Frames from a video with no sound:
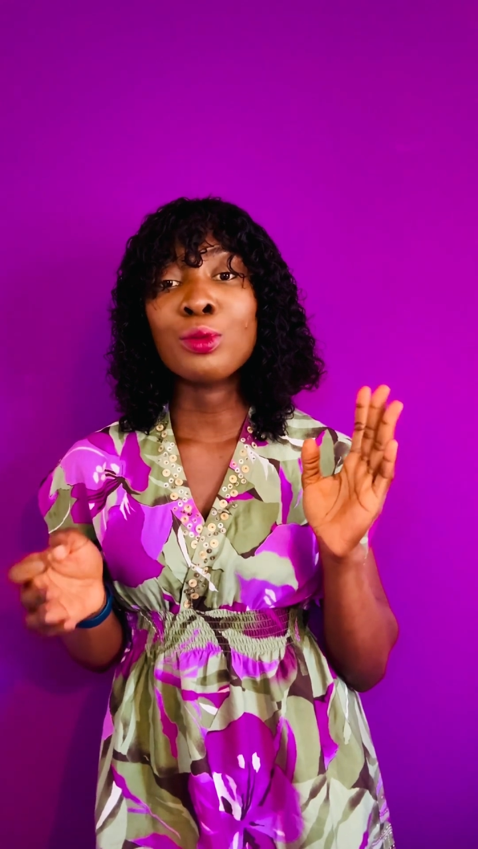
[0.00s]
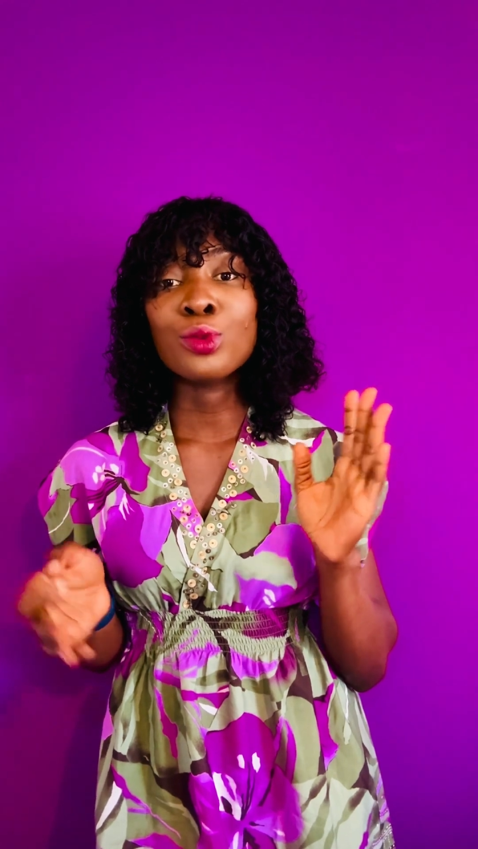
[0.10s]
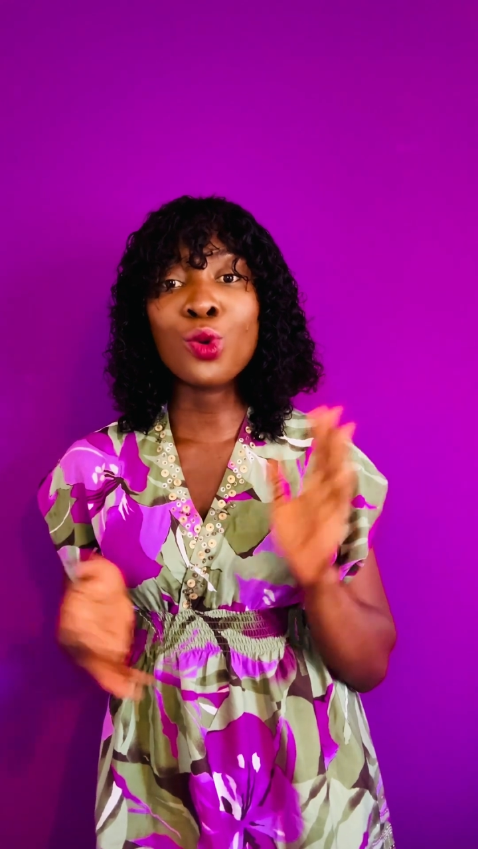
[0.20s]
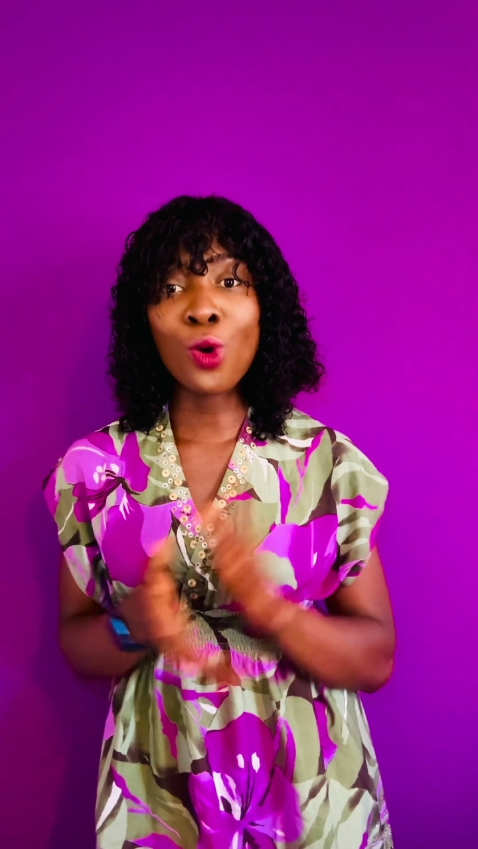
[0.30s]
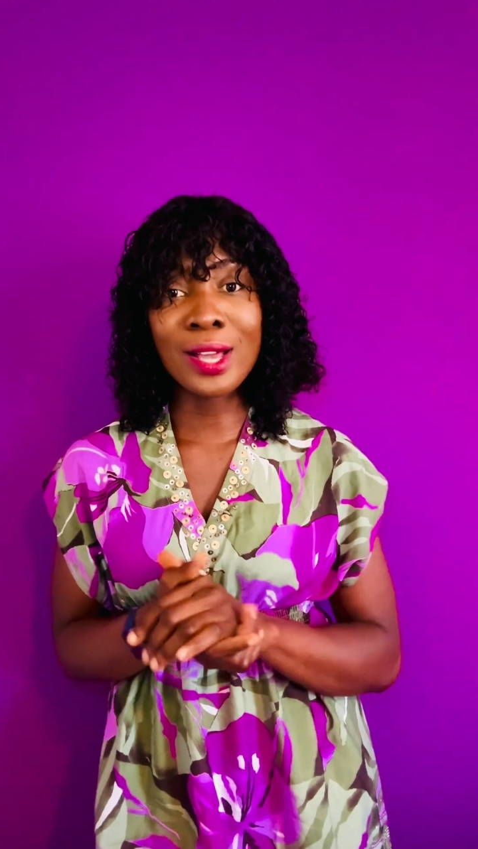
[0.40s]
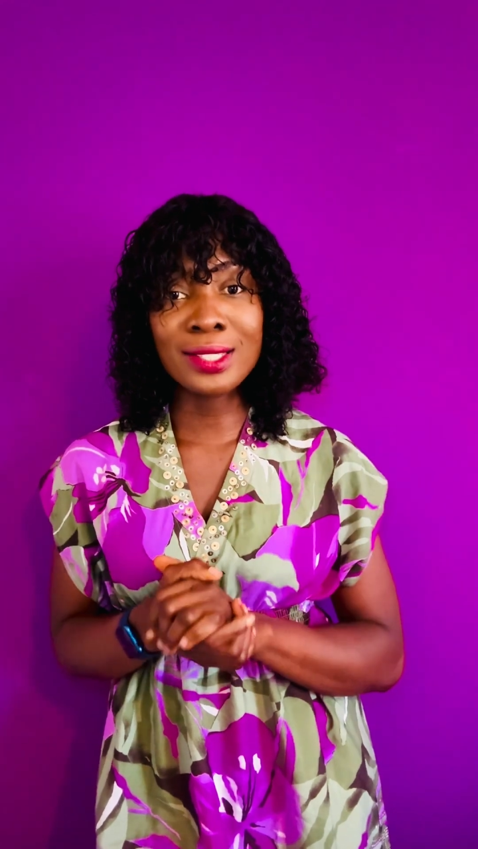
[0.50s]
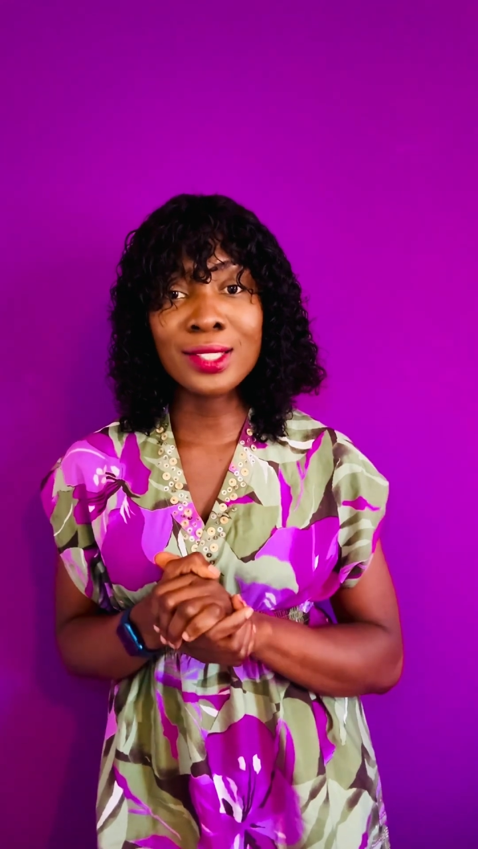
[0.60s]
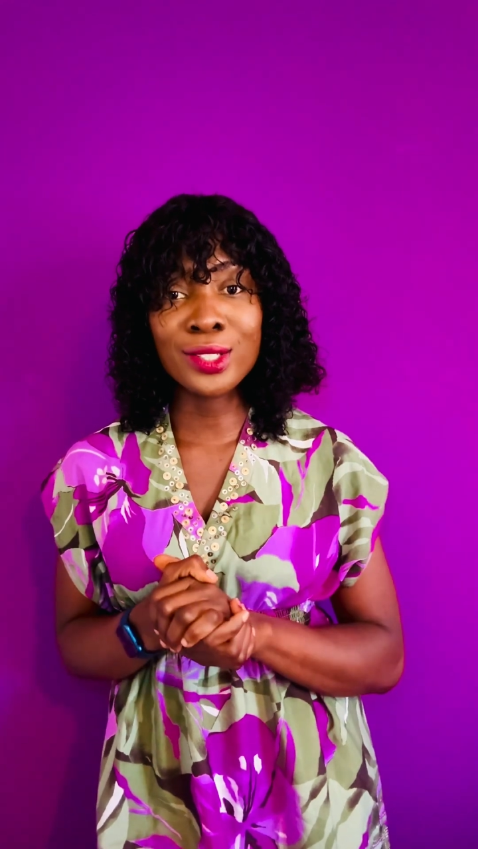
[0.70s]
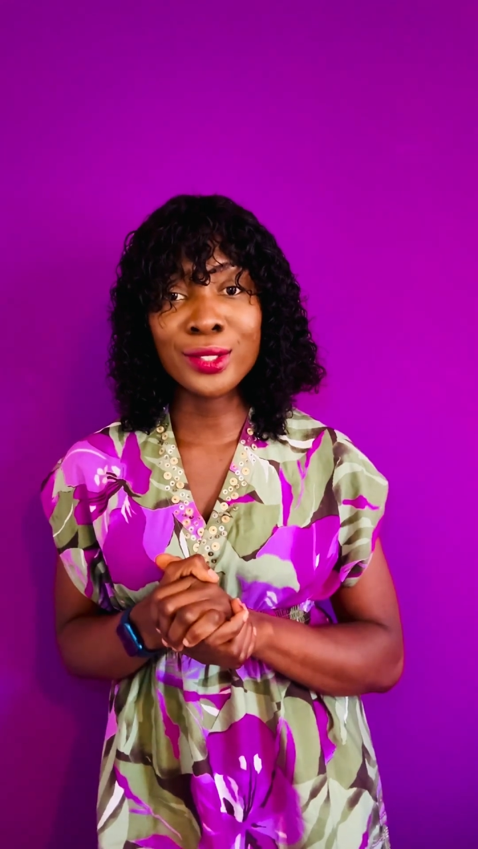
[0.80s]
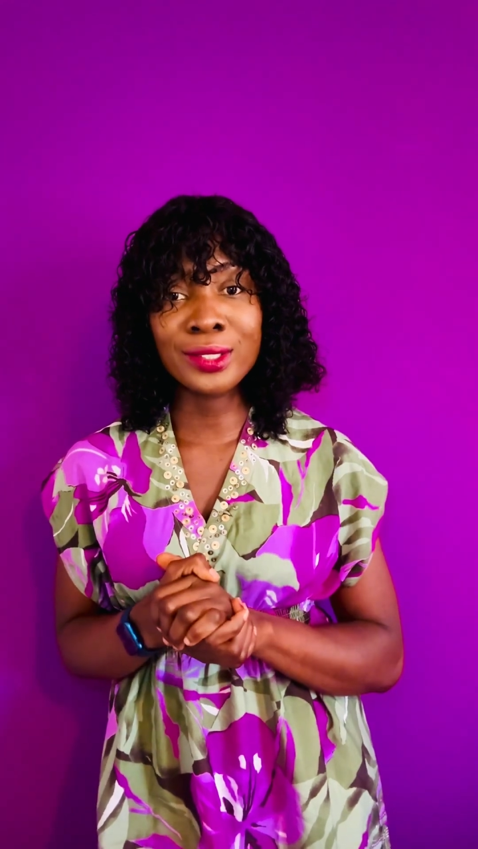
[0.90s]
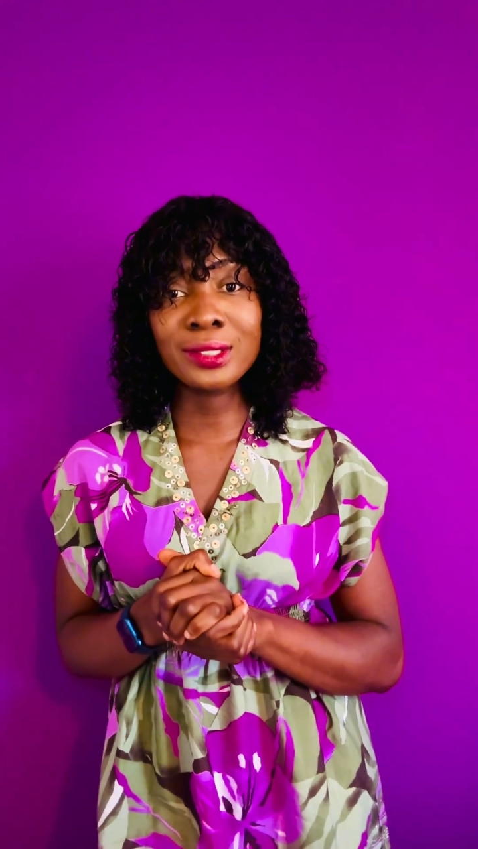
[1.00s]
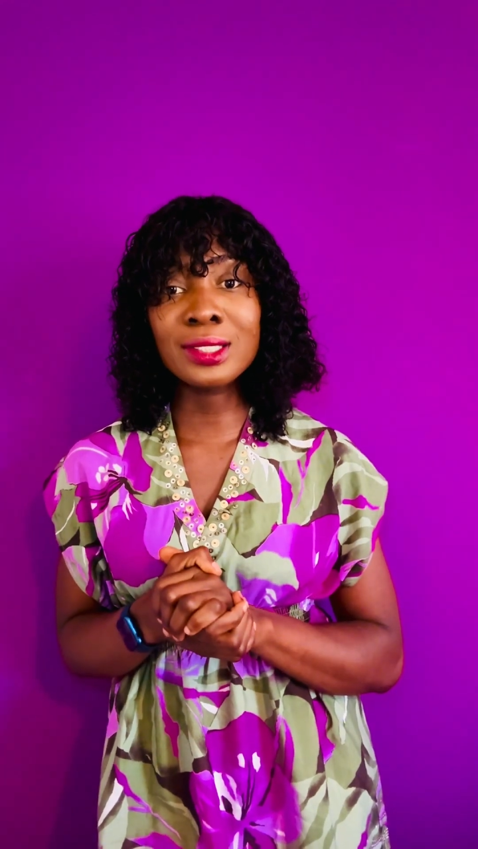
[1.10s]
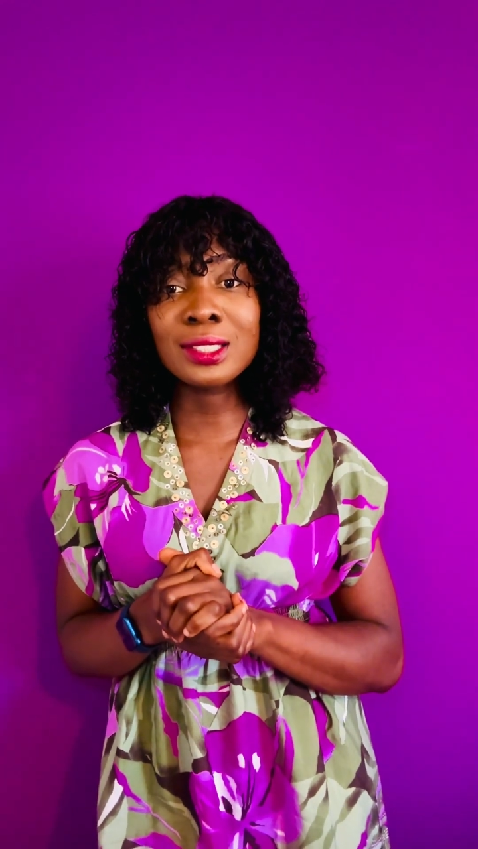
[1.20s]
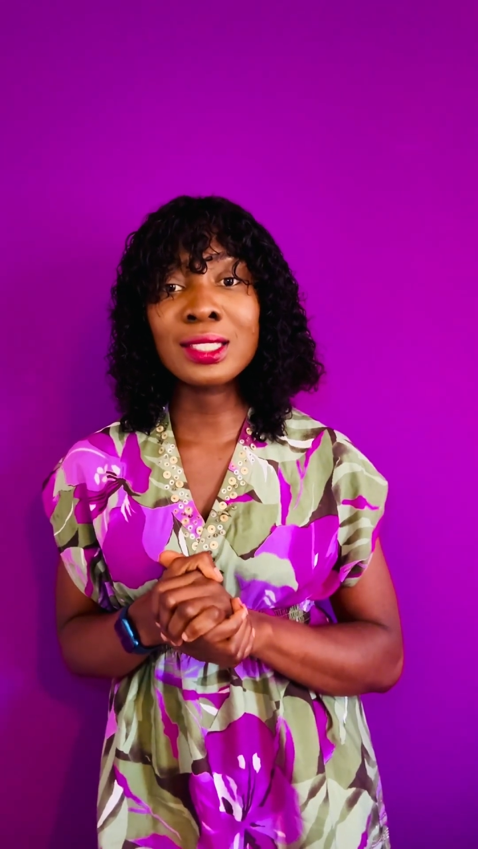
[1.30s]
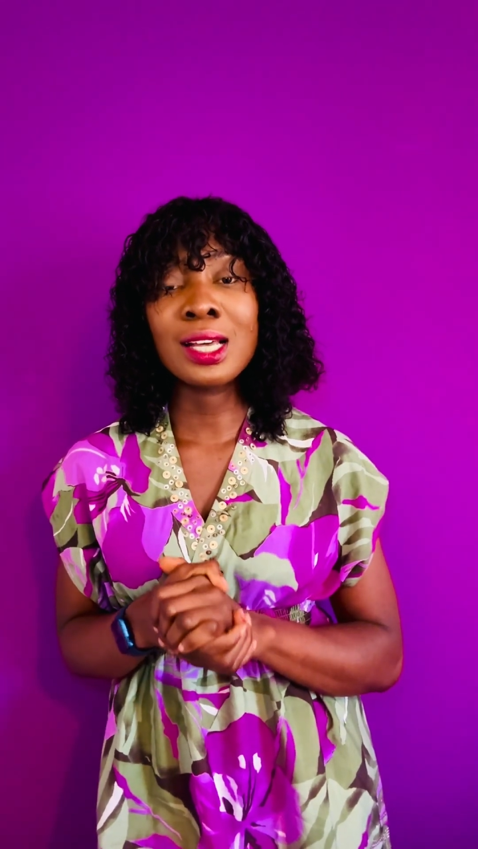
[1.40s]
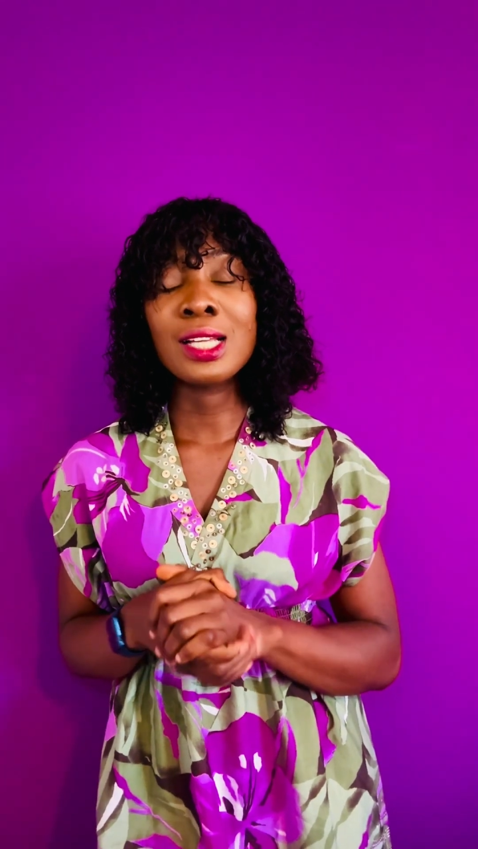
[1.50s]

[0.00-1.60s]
questions